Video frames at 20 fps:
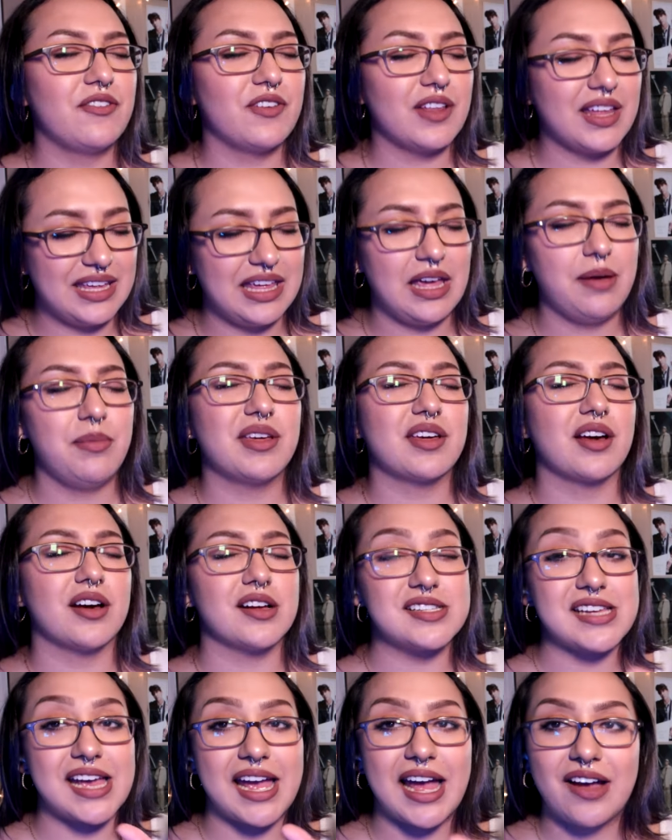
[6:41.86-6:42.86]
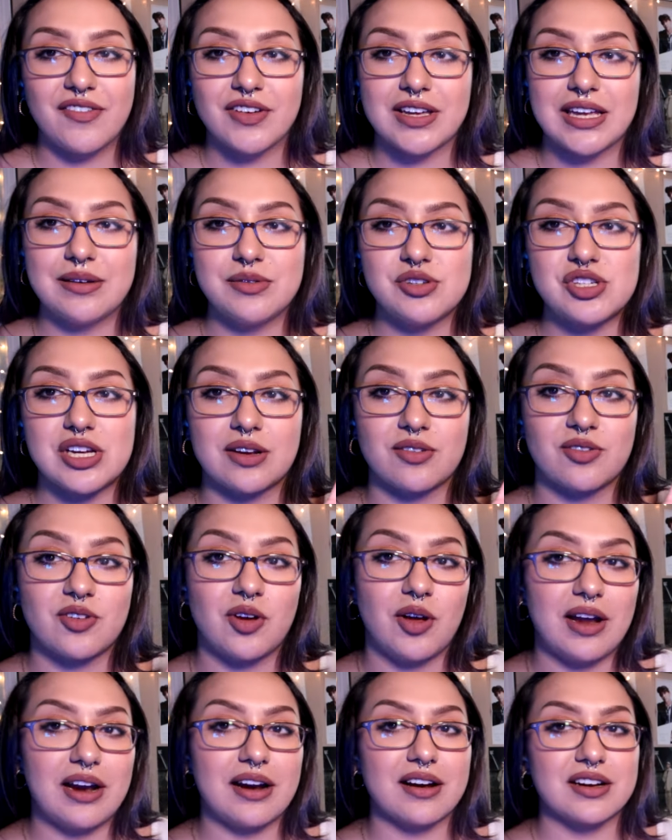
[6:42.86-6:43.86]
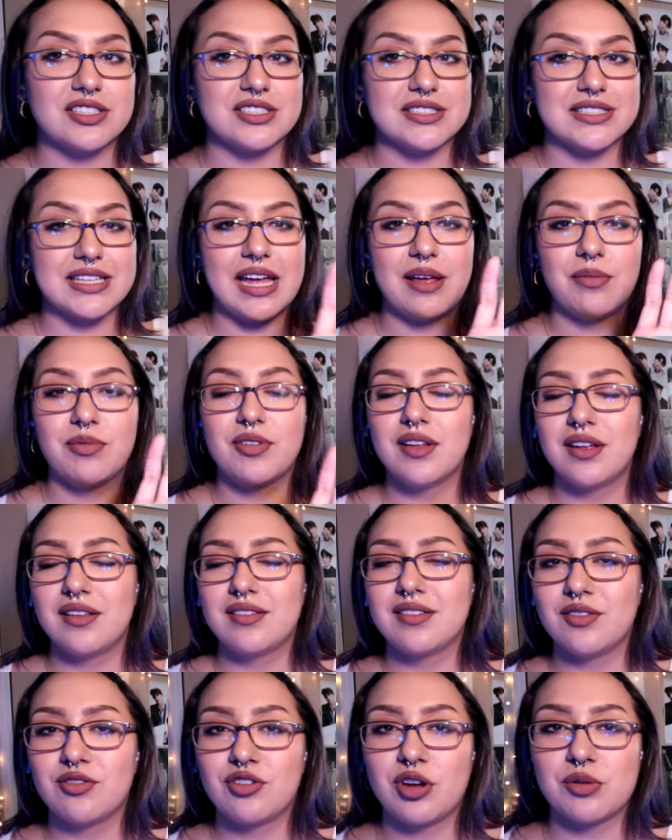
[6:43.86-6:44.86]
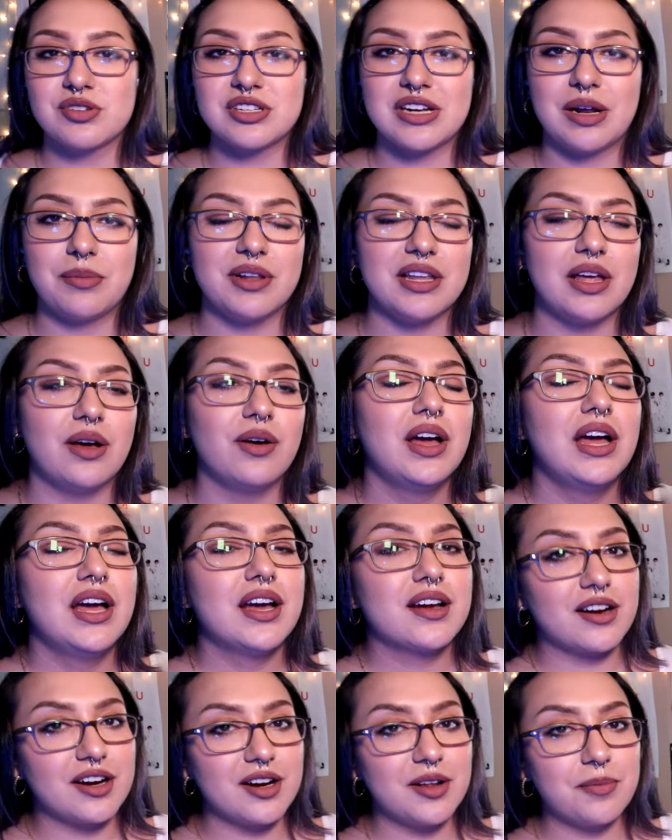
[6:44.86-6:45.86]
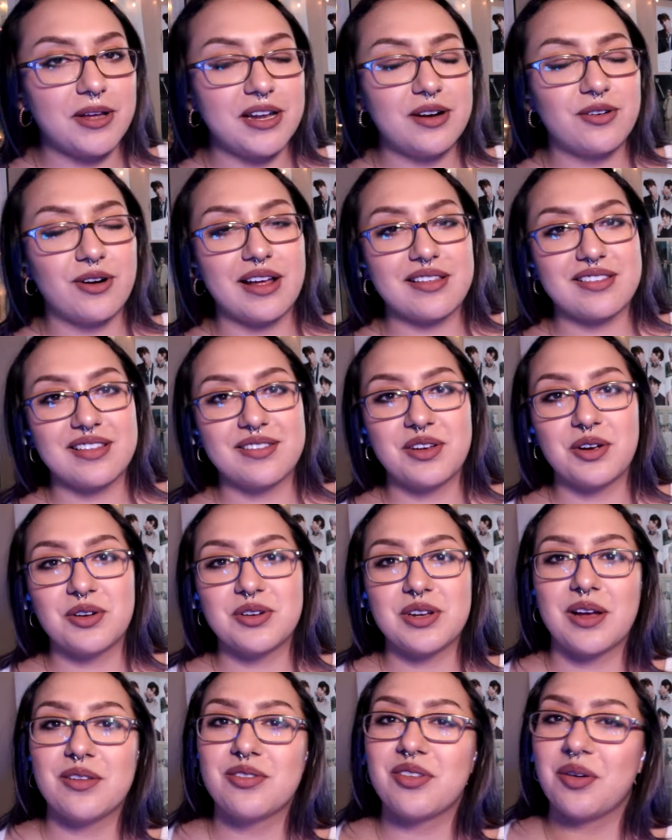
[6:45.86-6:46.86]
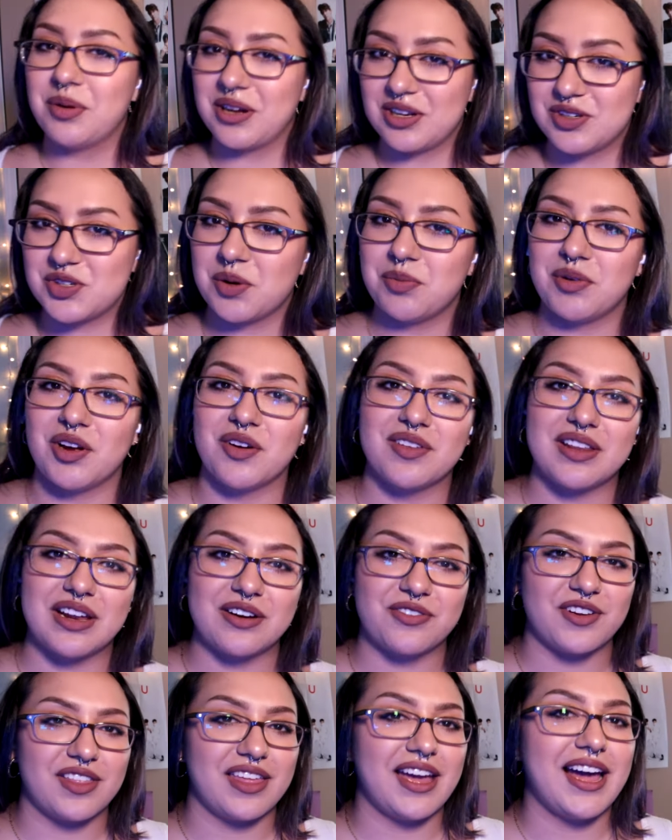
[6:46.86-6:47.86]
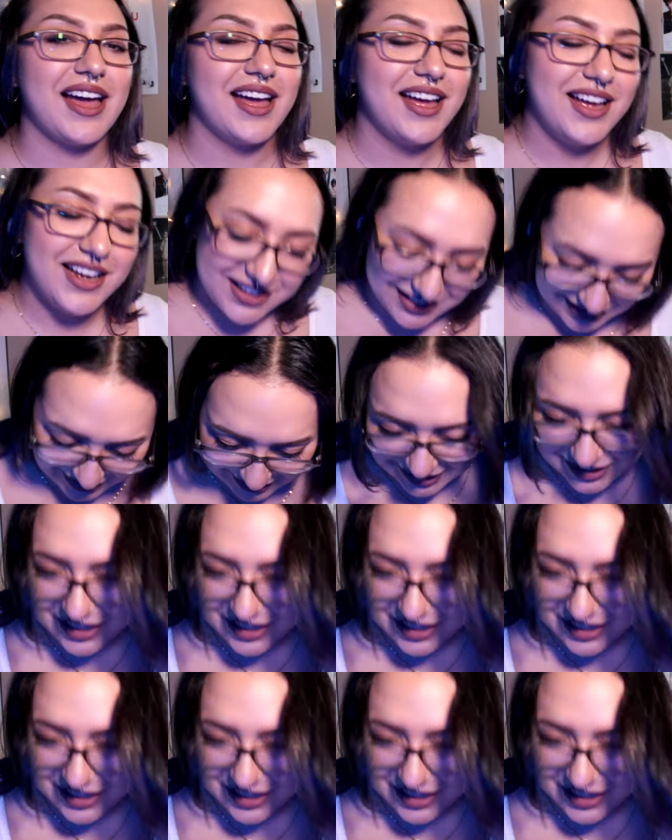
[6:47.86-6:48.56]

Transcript: like gaming content, I have a gaming channel. It's called ErikaJustGames. Links in the description down below. Currently playing Horizon Zero Dawn, so if you can join me over there for that. Thank